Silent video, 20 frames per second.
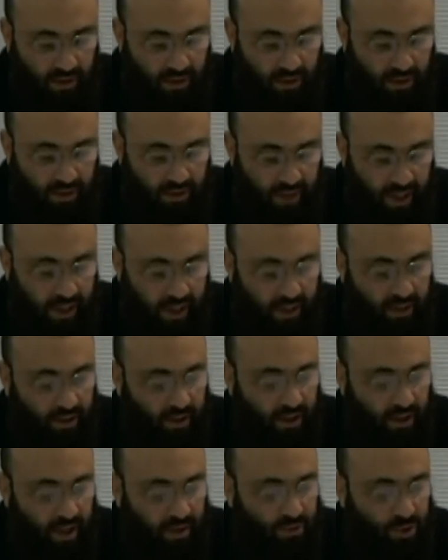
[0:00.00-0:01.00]
Then
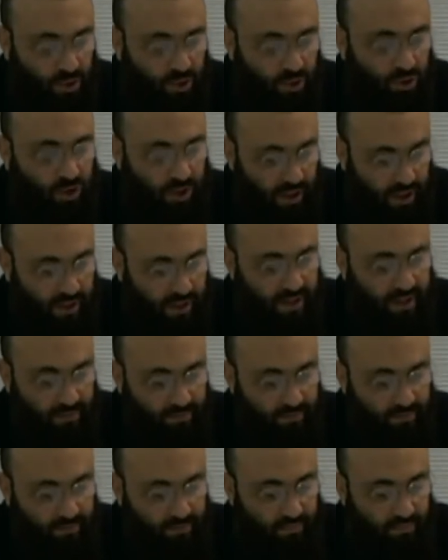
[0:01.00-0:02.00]
you have
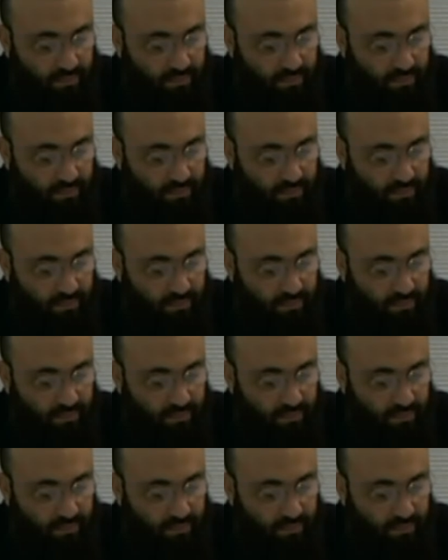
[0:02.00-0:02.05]
socialism.